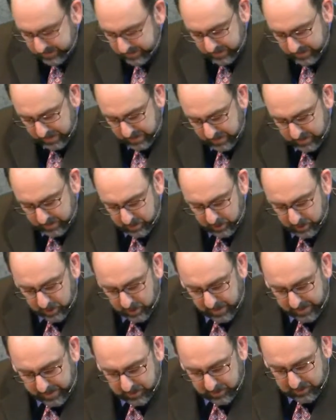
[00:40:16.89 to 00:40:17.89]
and you
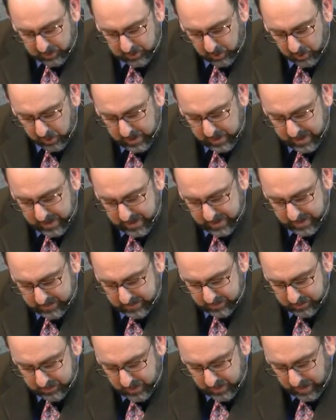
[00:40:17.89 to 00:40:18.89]
know how the story
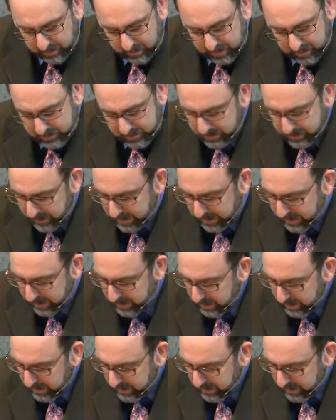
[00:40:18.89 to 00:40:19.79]
ends, obviously.